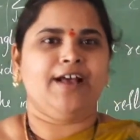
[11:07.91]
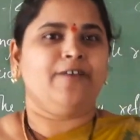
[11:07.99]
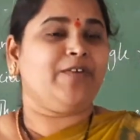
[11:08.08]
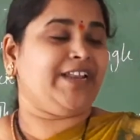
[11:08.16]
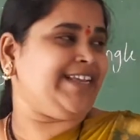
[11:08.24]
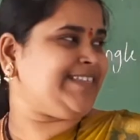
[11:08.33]

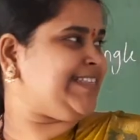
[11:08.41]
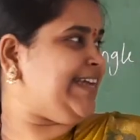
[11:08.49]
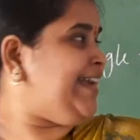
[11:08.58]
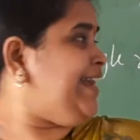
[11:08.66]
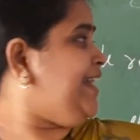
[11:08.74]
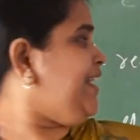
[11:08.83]
When I
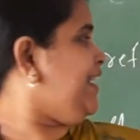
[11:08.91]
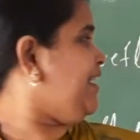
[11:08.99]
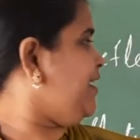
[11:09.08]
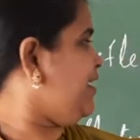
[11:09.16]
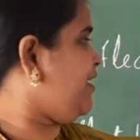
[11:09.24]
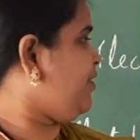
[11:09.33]

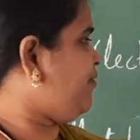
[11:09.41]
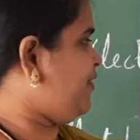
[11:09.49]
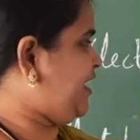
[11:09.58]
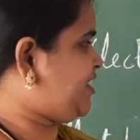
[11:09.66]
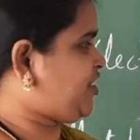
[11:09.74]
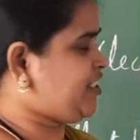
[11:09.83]
say
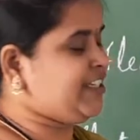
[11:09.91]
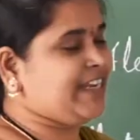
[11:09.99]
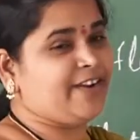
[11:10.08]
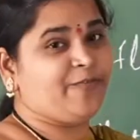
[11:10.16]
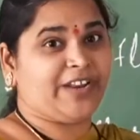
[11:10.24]
reflection and